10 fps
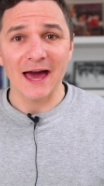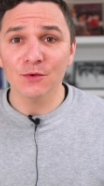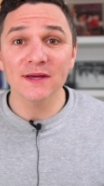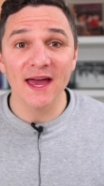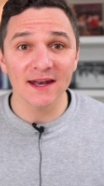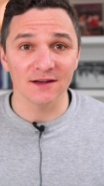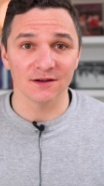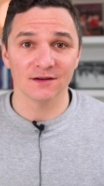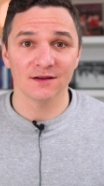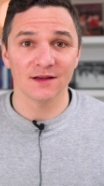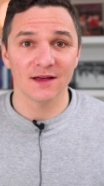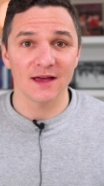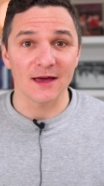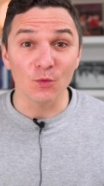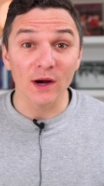How do we get here?
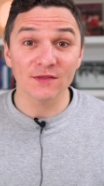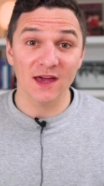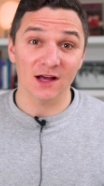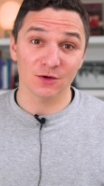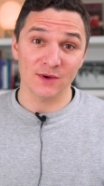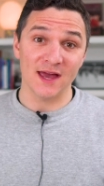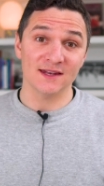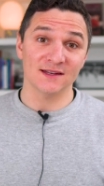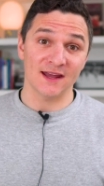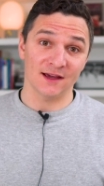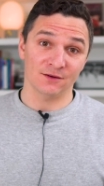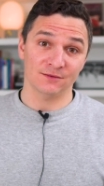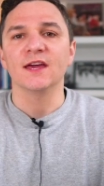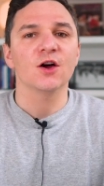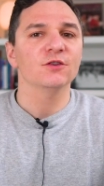And where the hell are we headed now?
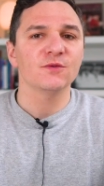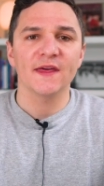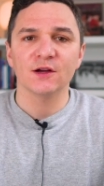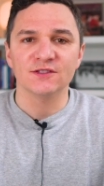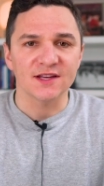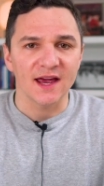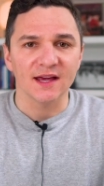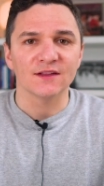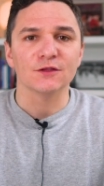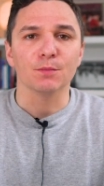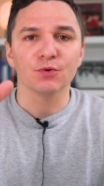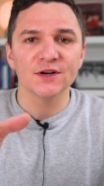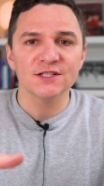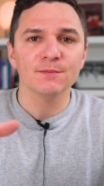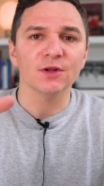It goes without saying that the
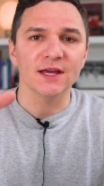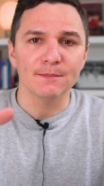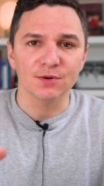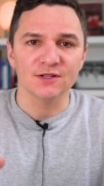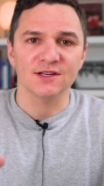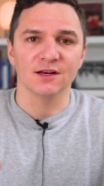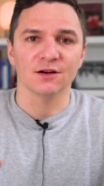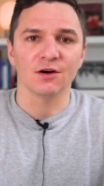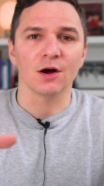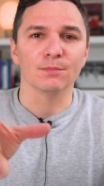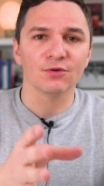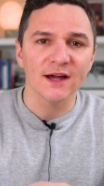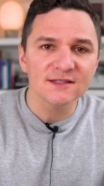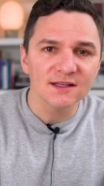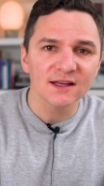principal inputs here are
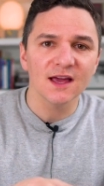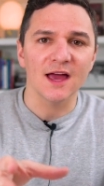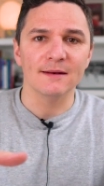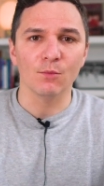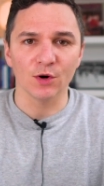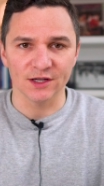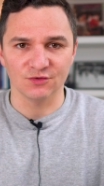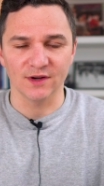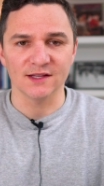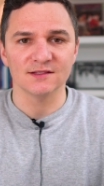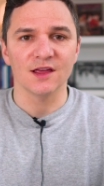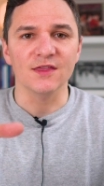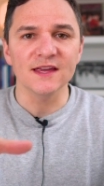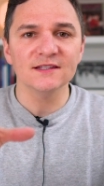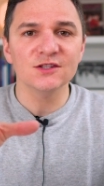pricing and mortgage rates.
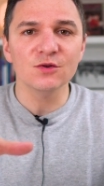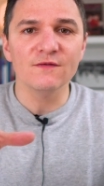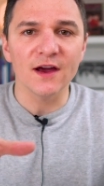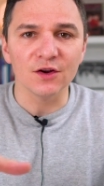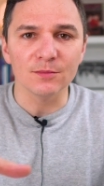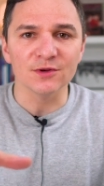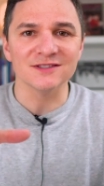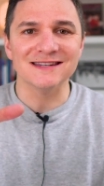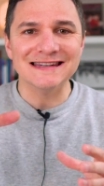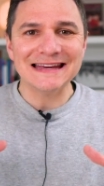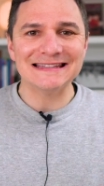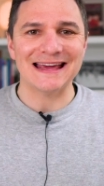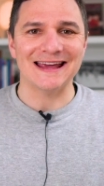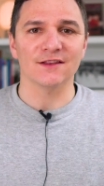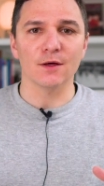These two variables
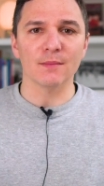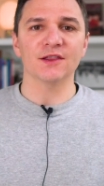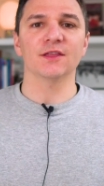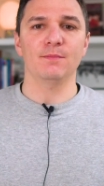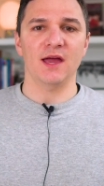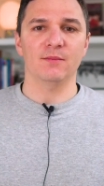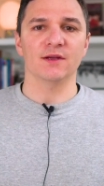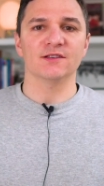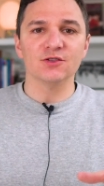dictate the monthly payment.